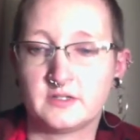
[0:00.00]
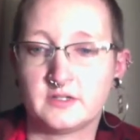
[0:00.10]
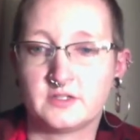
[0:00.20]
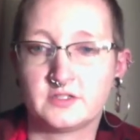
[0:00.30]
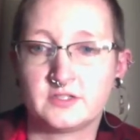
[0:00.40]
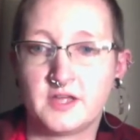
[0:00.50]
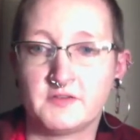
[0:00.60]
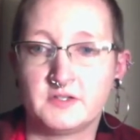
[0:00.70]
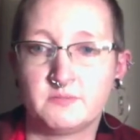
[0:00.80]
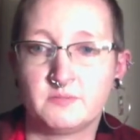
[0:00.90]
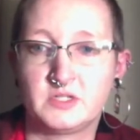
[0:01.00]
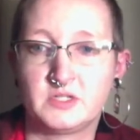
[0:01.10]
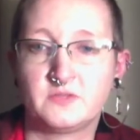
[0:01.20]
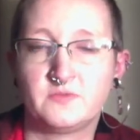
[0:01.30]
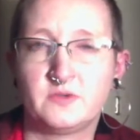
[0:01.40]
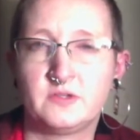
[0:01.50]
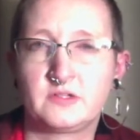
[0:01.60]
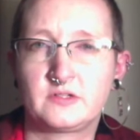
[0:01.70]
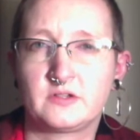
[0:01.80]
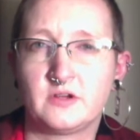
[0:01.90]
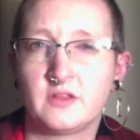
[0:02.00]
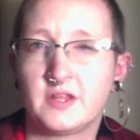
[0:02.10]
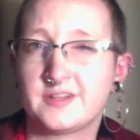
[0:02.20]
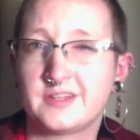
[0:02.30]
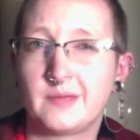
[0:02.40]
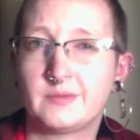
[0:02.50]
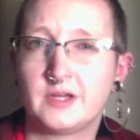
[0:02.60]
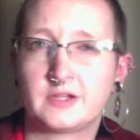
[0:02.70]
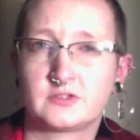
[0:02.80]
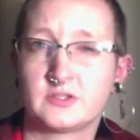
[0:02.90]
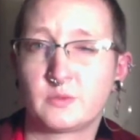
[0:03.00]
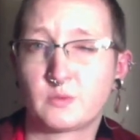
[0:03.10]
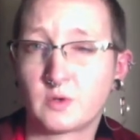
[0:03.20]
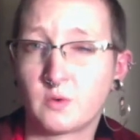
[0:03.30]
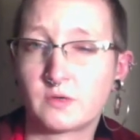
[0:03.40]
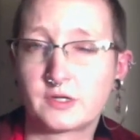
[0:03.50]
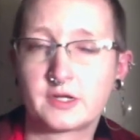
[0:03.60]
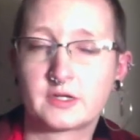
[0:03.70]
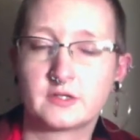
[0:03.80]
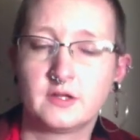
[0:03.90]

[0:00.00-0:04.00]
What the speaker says: I just haven't been devoting a lot of time to actually like recording.